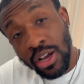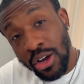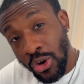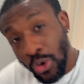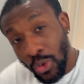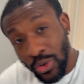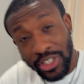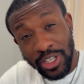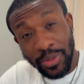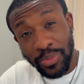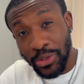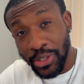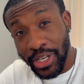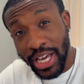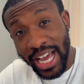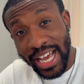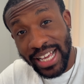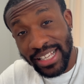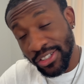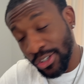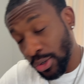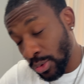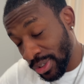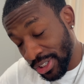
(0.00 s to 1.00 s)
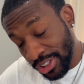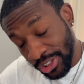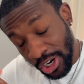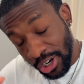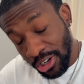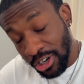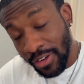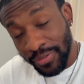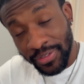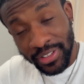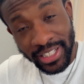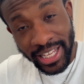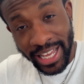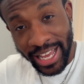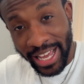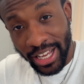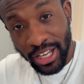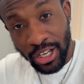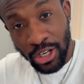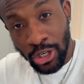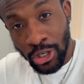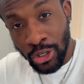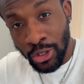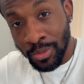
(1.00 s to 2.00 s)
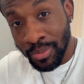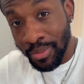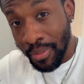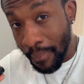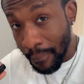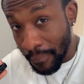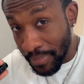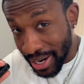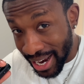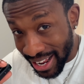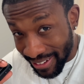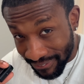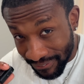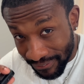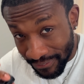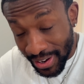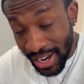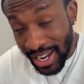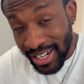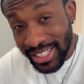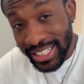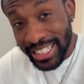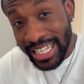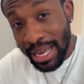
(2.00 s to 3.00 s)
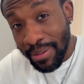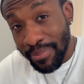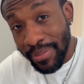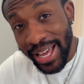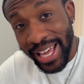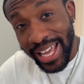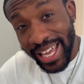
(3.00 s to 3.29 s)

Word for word: What's up, you guys? So we're starting off the day at home, but I finally got my